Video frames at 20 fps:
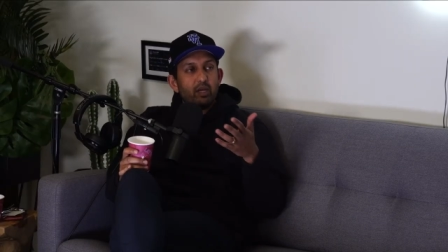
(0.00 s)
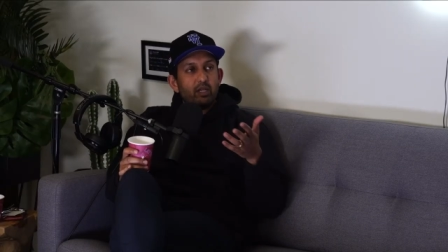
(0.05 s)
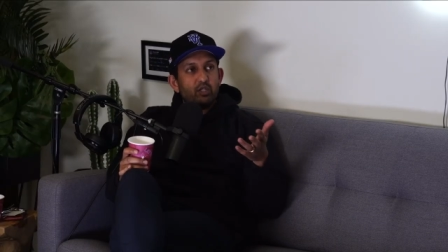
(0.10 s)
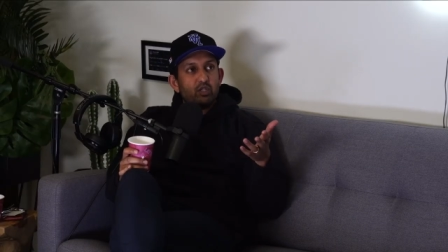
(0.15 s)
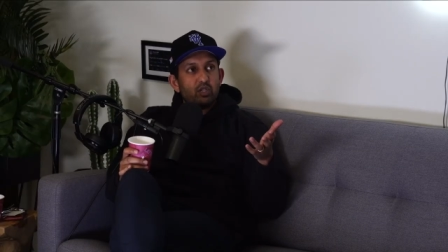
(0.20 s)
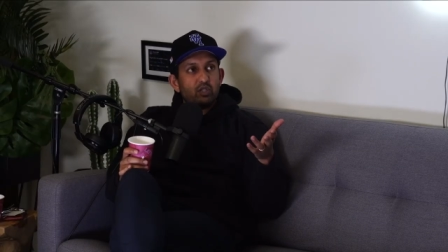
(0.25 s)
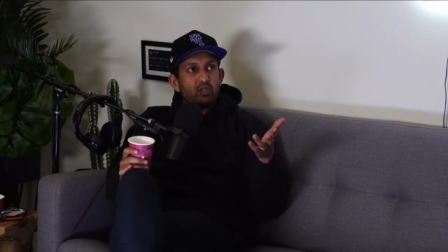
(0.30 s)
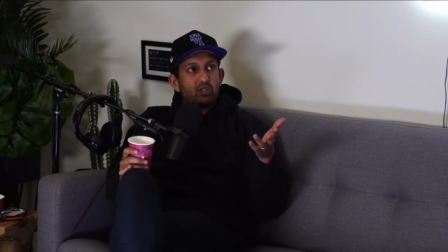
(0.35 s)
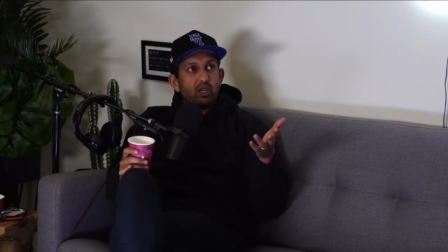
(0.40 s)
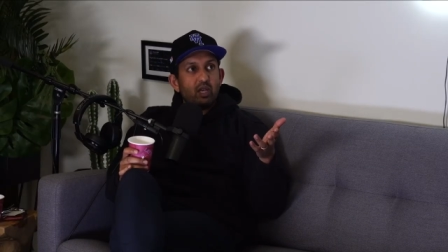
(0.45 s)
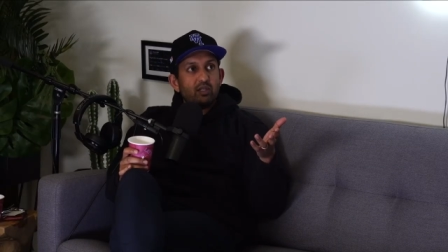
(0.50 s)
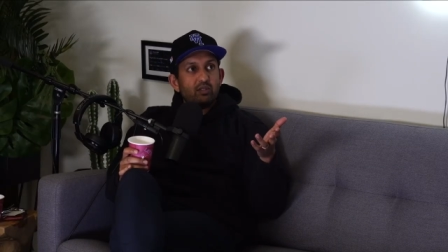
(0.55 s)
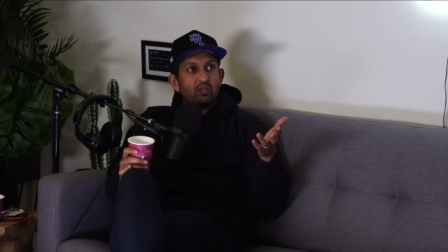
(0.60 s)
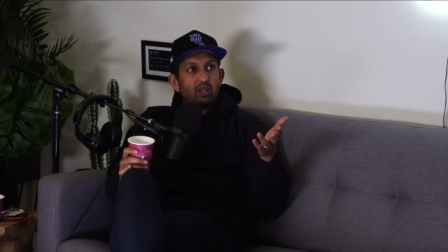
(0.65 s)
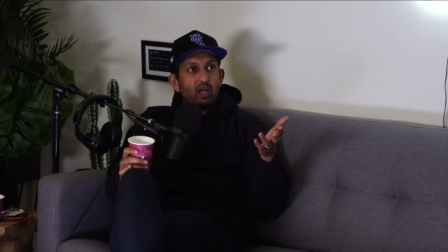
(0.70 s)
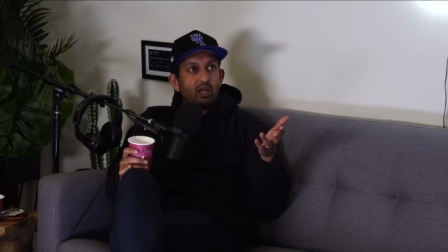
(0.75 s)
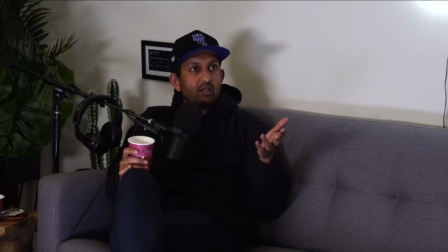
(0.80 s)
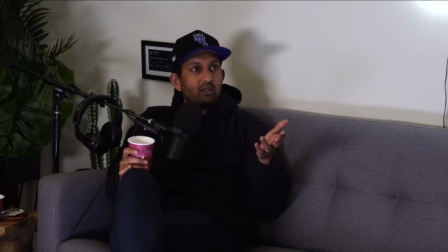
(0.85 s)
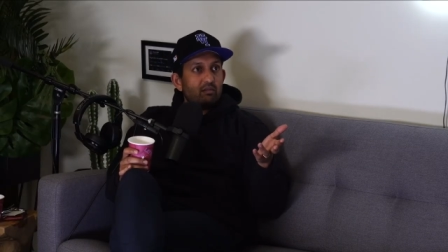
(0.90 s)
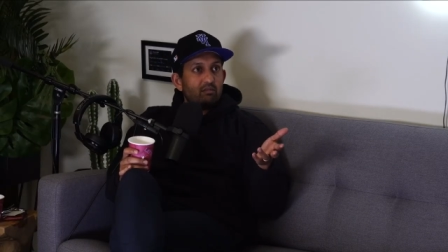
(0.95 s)
It mm. just says
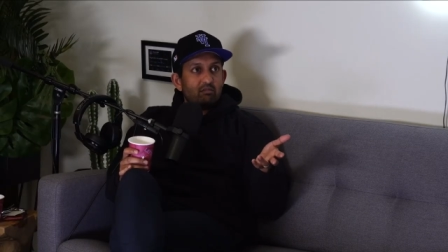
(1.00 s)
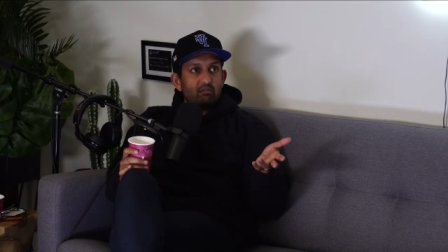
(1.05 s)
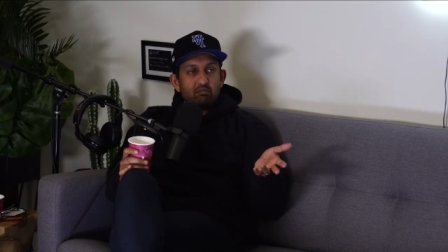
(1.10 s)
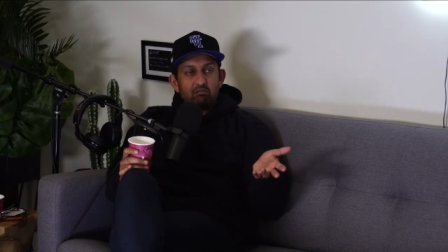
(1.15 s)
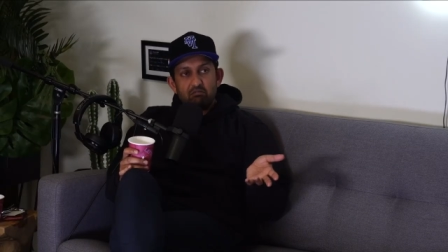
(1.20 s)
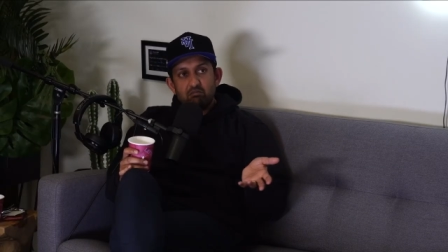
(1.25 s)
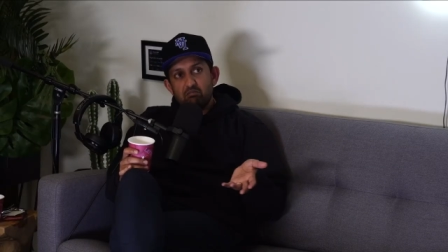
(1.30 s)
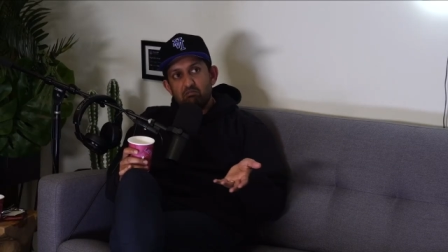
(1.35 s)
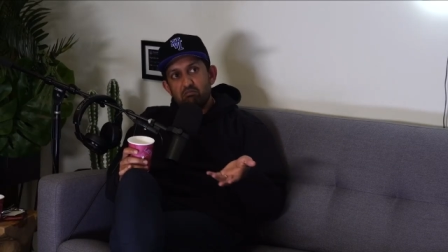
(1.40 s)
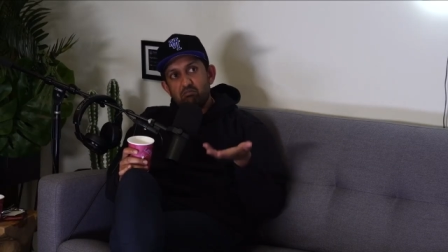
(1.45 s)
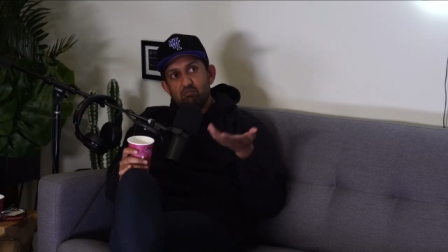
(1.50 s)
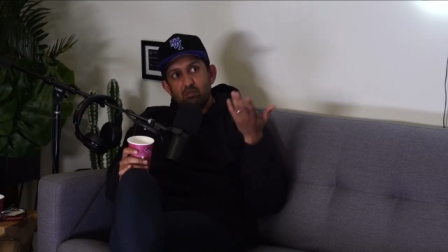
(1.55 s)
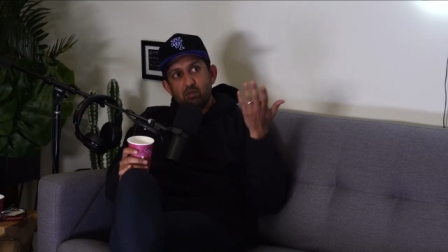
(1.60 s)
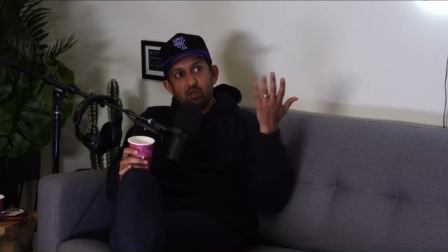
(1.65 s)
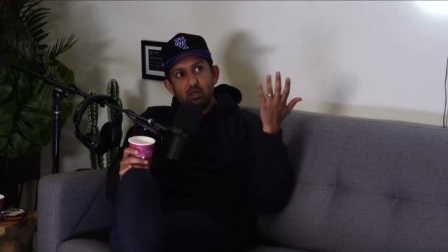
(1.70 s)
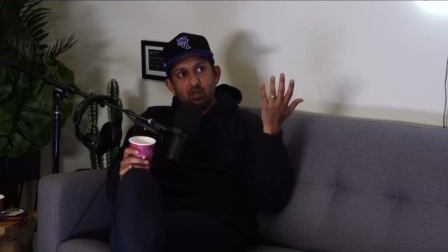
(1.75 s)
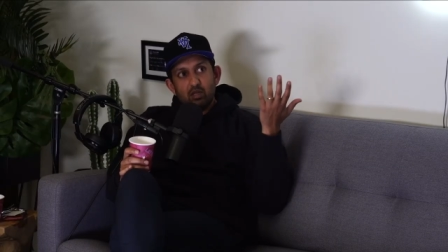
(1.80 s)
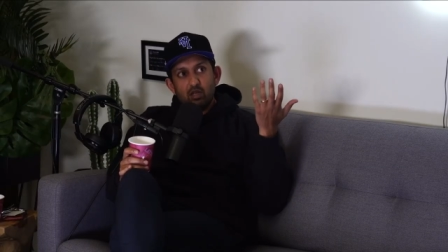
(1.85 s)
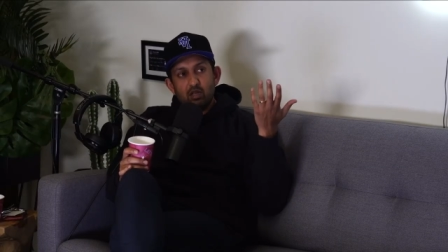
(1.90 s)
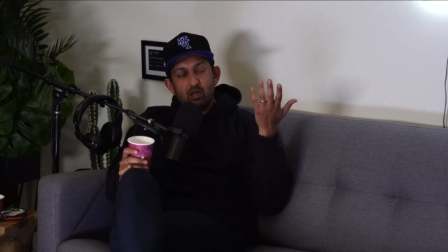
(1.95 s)
that
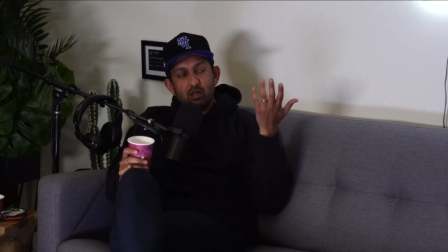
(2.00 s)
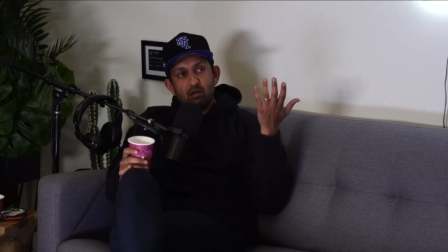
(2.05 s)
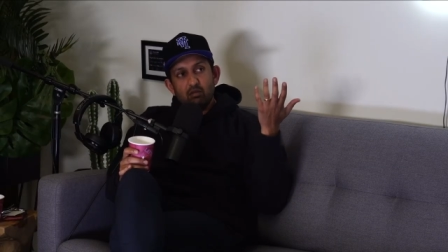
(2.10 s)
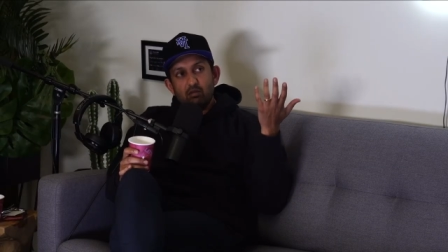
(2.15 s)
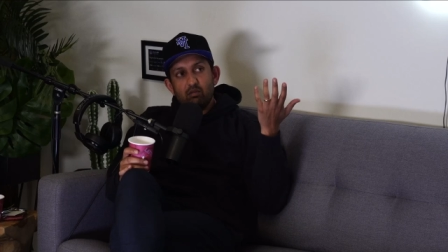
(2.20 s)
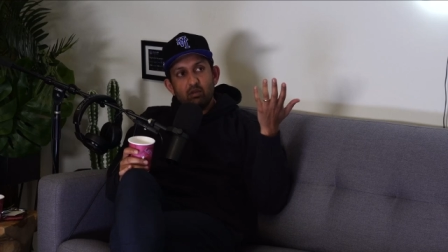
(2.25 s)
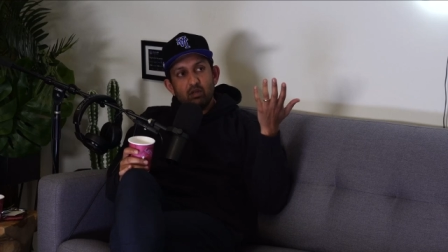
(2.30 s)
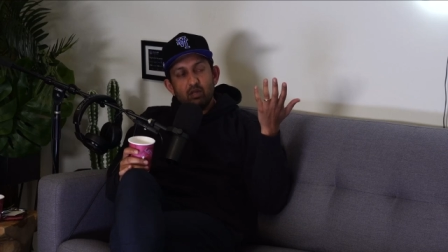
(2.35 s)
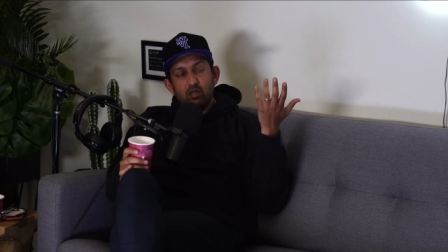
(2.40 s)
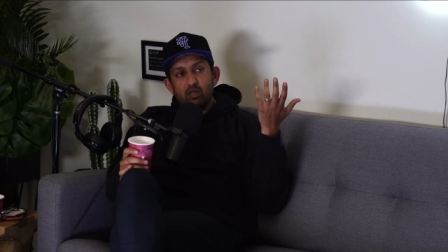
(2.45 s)
you know,